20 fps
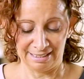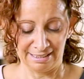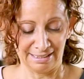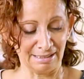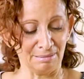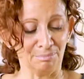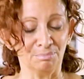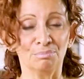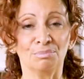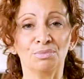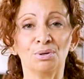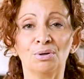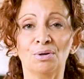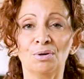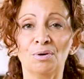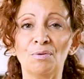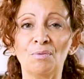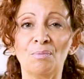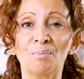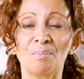some
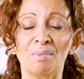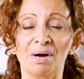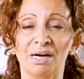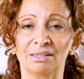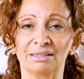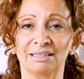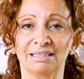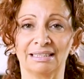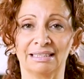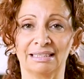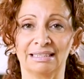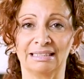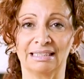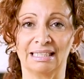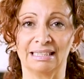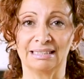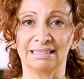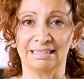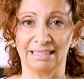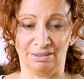more melted
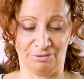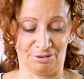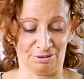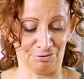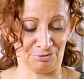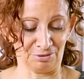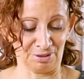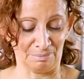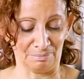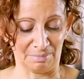dairy-free